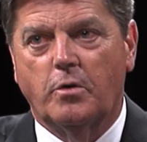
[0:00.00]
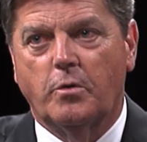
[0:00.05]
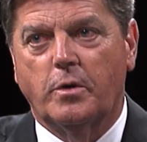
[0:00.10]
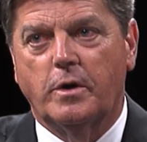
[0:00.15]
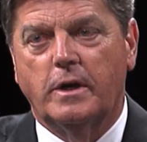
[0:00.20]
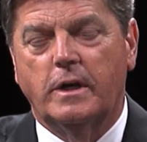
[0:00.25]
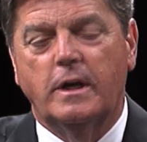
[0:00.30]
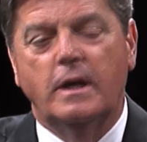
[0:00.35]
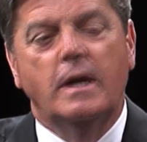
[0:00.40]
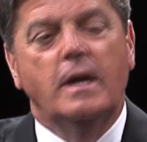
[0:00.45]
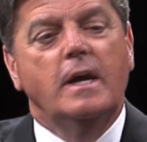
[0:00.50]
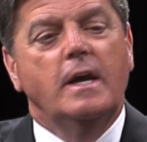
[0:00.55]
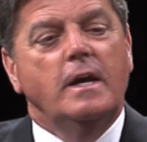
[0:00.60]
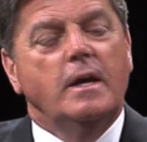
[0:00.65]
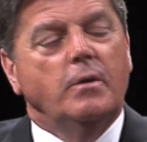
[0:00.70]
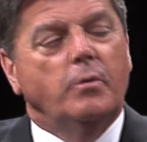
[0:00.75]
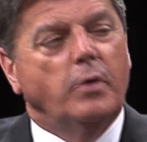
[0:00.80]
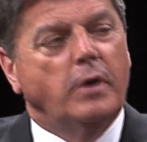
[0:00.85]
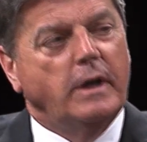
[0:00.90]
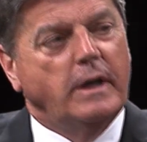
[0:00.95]
We're going
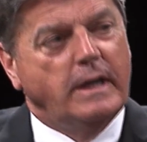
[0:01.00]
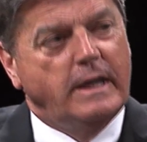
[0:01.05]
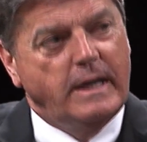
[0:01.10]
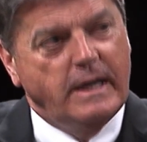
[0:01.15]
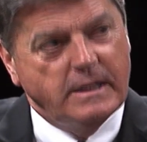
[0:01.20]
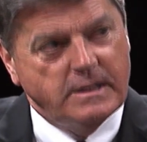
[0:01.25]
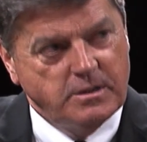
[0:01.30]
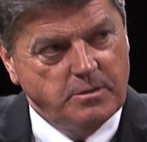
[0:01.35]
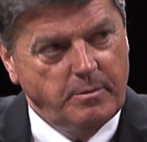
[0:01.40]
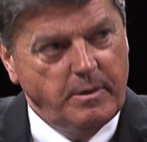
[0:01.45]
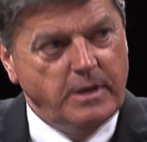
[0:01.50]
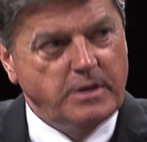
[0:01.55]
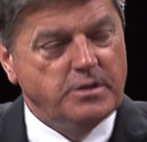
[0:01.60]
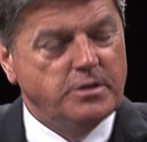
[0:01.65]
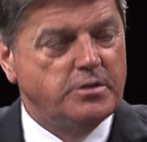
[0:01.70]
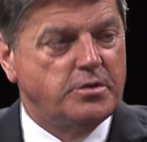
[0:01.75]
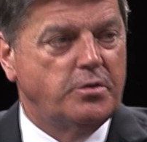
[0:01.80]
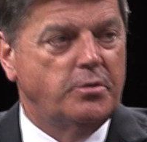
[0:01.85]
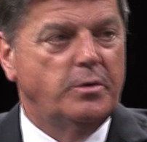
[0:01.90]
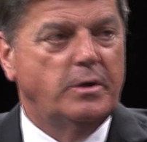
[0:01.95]
to get some agents
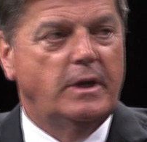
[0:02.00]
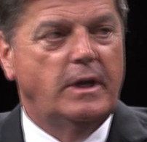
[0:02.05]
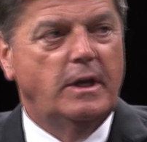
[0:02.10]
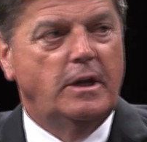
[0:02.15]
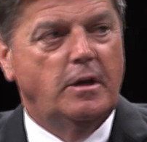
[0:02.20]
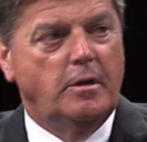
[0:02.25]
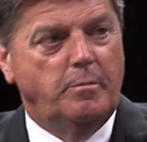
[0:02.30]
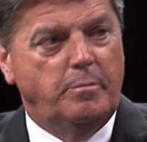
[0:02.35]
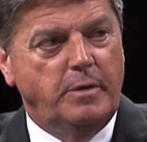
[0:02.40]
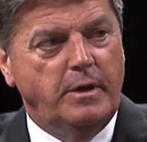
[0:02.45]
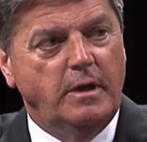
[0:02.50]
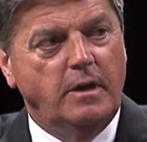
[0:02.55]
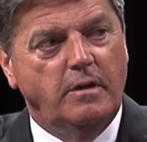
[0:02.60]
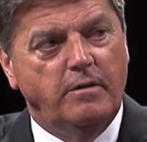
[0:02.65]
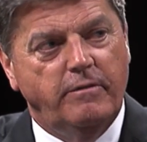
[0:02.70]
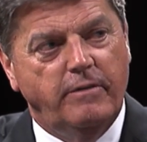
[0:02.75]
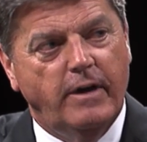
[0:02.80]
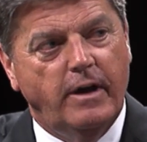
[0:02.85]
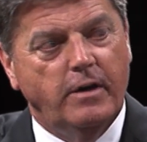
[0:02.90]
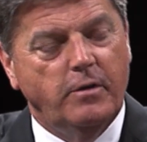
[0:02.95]
through and get an opinion and
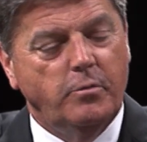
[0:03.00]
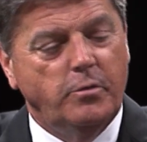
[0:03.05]
value.